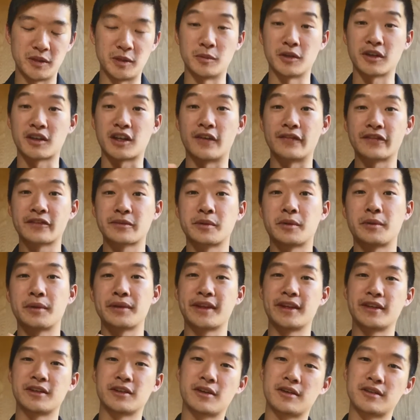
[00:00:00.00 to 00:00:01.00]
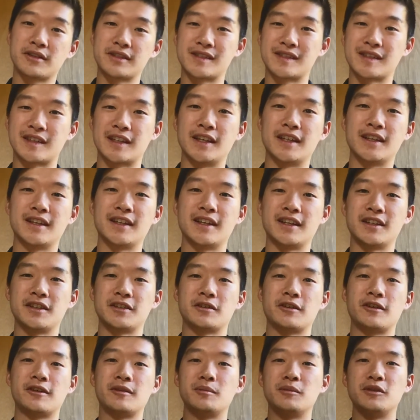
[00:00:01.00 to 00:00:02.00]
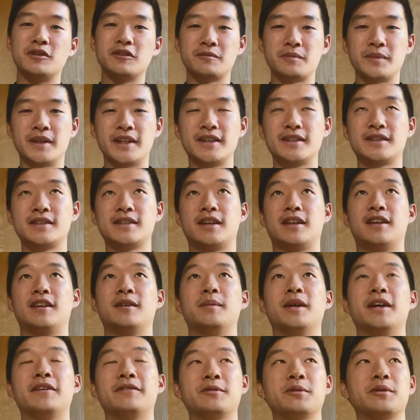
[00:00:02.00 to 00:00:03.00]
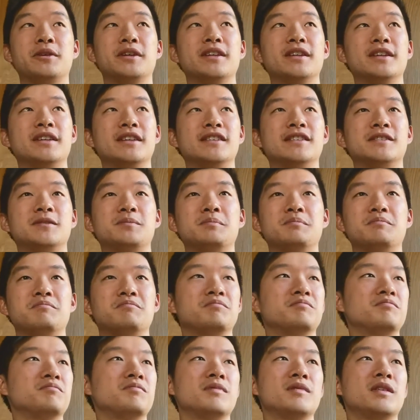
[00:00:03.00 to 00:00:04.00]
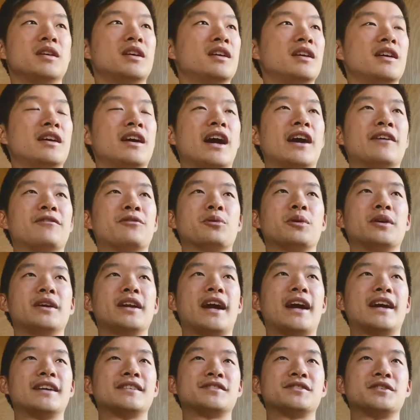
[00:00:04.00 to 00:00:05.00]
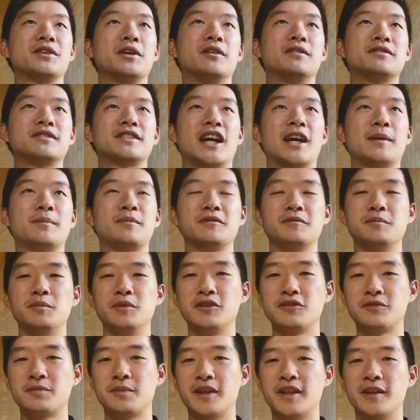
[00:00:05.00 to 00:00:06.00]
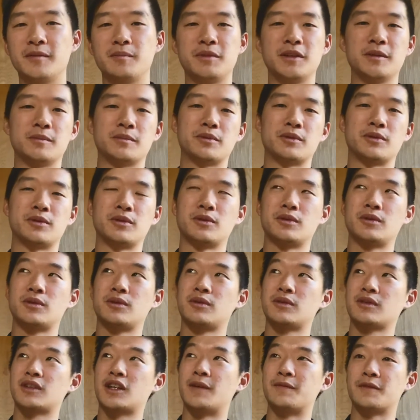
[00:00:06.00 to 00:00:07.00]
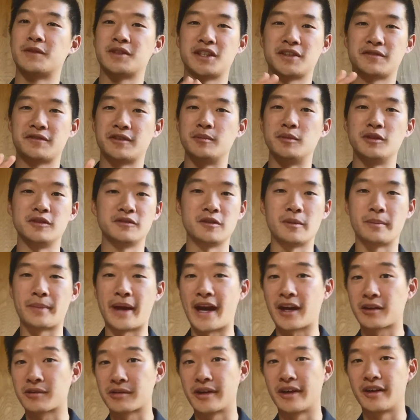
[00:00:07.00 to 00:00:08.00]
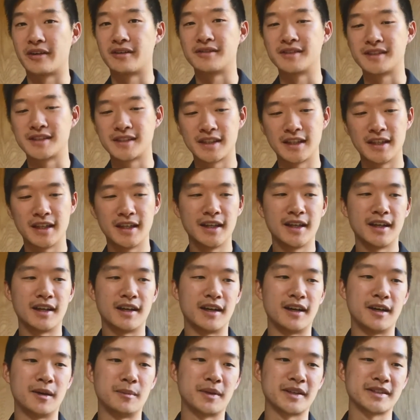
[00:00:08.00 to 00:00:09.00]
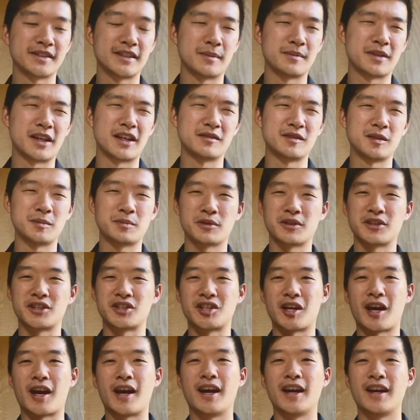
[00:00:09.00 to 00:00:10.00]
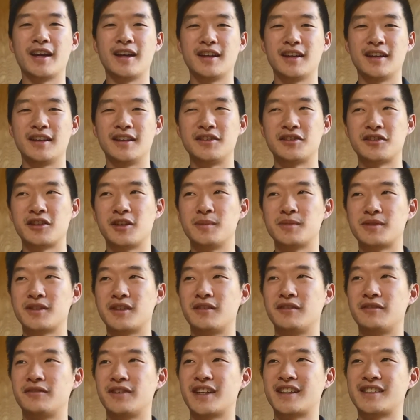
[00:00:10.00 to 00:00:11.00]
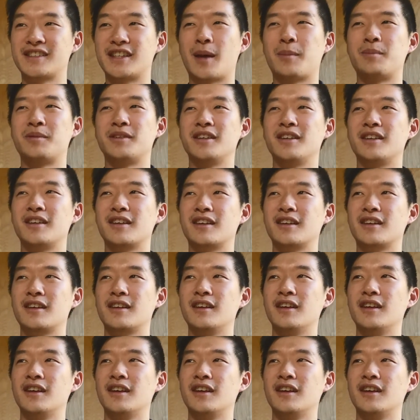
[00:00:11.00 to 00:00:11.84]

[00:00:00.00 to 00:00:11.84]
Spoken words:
more comfortable within your own skin and your own movement. Everyone has their own type of movement. People come from different movement backgrounds, but sometimes people are shy in terms of accepting